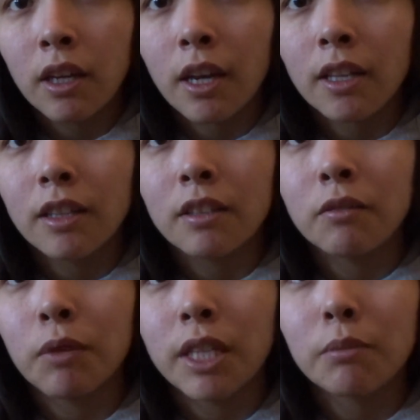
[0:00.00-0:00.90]
and the
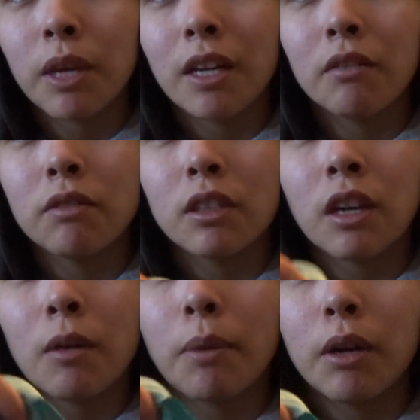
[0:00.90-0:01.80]
waistband will
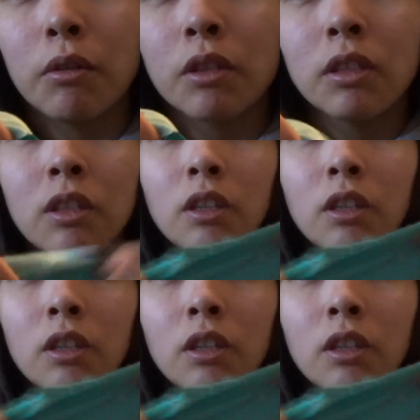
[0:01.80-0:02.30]
come out.